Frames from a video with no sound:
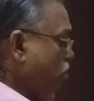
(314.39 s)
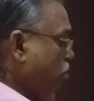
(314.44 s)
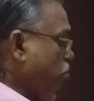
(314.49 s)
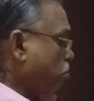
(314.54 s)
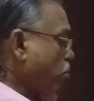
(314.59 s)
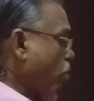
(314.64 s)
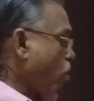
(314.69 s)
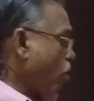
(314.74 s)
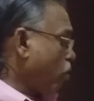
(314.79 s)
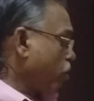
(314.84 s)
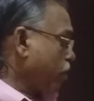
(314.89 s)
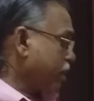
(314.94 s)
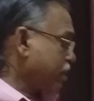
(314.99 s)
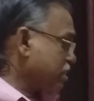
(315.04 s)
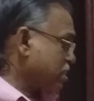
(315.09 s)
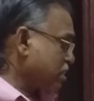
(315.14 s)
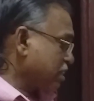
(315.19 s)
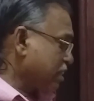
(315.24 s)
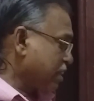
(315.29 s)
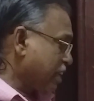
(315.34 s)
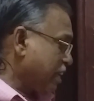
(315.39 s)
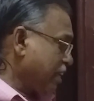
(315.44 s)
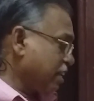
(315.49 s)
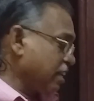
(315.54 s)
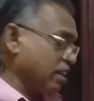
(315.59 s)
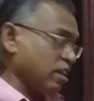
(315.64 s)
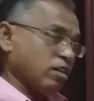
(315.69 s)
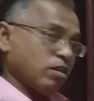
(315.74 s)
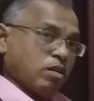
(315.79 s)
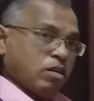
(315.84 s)
mod x
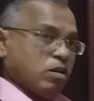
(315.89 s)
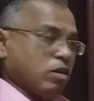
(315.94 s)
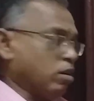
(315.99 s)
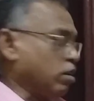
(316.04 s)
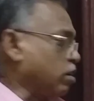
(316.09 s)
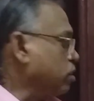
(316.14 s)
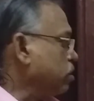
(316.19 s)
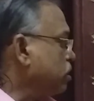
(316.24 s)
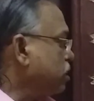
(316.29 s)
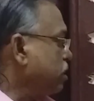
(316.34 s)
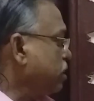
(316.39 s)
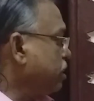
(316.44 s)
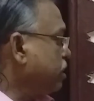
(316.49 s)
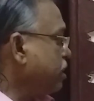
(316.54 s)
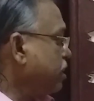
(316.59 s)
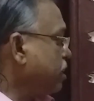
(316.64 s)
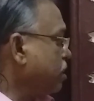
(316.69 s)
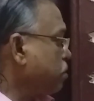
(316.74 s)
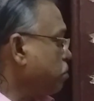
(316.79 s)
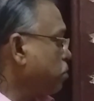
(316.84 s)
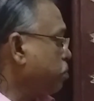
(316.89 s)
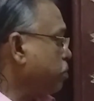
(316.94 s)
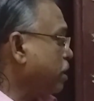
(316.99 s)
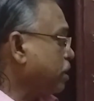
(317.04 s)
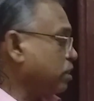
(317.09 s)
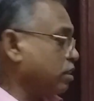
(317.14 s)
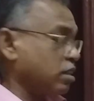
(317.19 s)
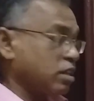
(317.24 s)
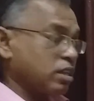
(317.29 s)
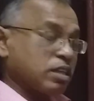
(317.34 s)
greater than r. Here,
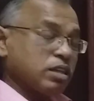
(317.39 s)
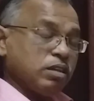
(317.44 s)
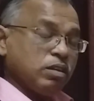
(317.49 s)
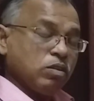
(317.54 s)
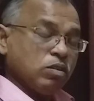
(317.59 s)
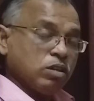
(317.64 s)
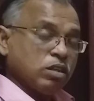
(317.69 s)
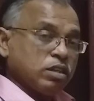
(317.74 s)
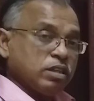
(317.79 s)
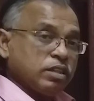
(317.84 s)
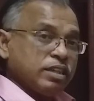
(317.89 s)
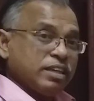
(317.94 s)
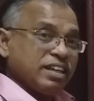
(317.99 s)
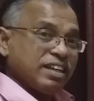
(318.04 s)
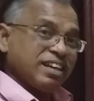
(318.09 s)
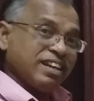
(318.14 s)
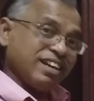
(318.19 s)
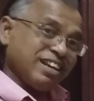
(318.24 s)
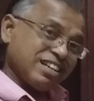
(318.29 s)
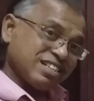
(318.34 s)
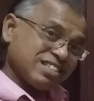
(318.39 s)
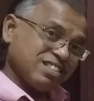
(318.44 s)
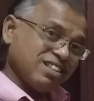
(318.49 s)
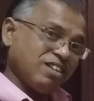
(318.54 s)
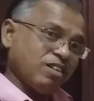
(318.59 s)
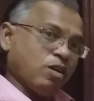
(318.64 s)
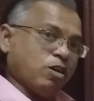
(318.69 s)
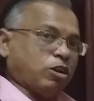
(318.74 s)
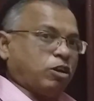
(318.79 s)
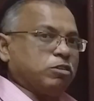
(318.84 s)
we less than
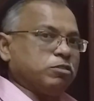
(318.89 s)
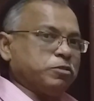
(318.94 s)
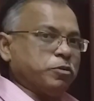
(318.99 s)
r.